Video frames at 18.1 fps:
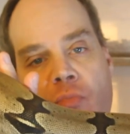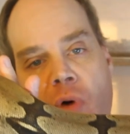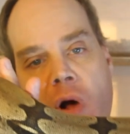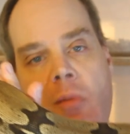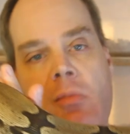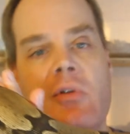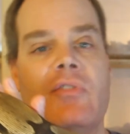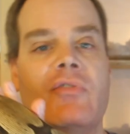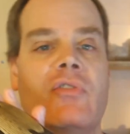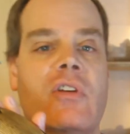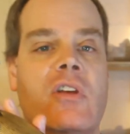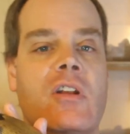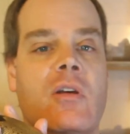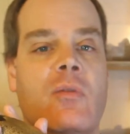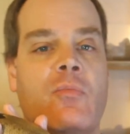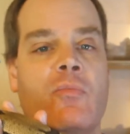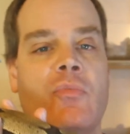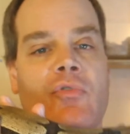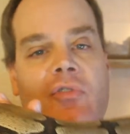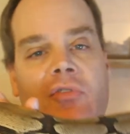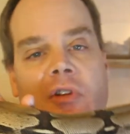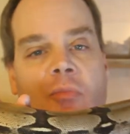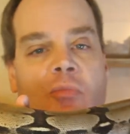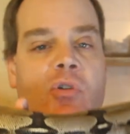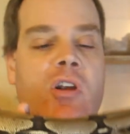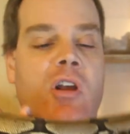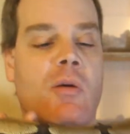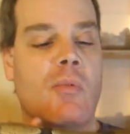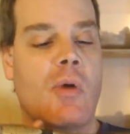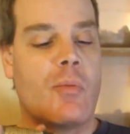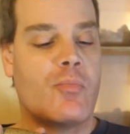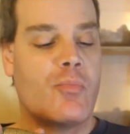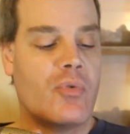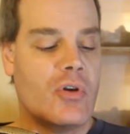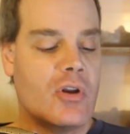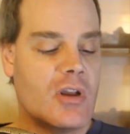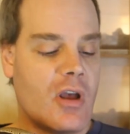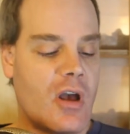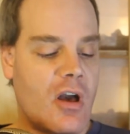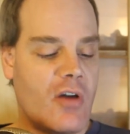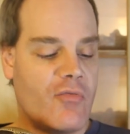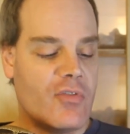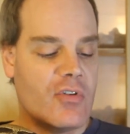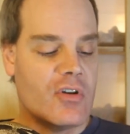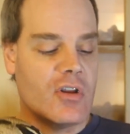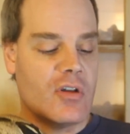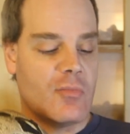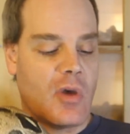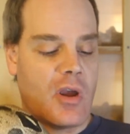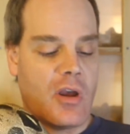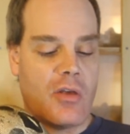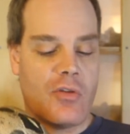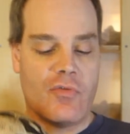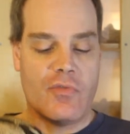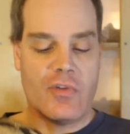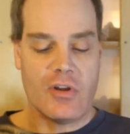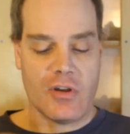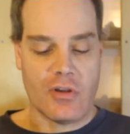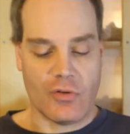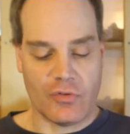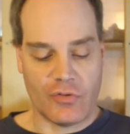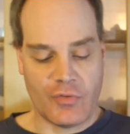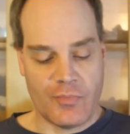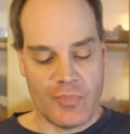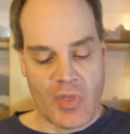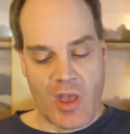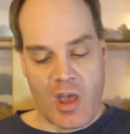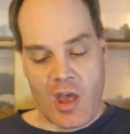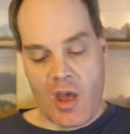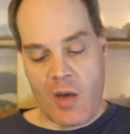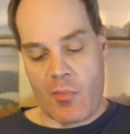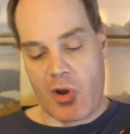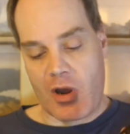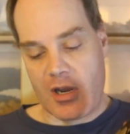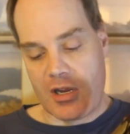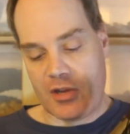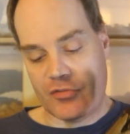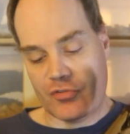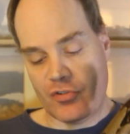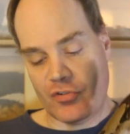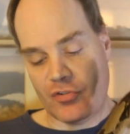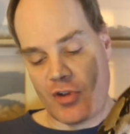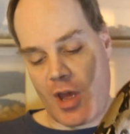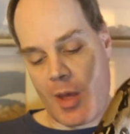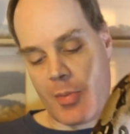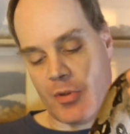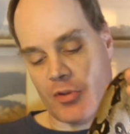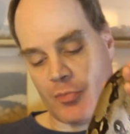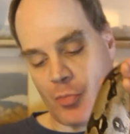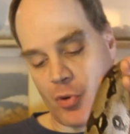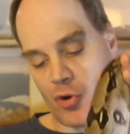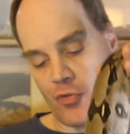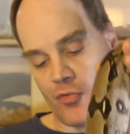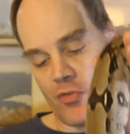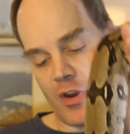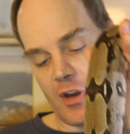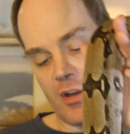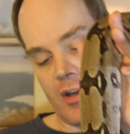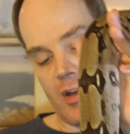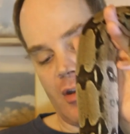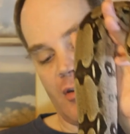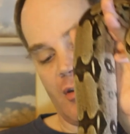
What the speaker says: probably seen him since I bring him up pretty often in my other videos. But he's just got this perfect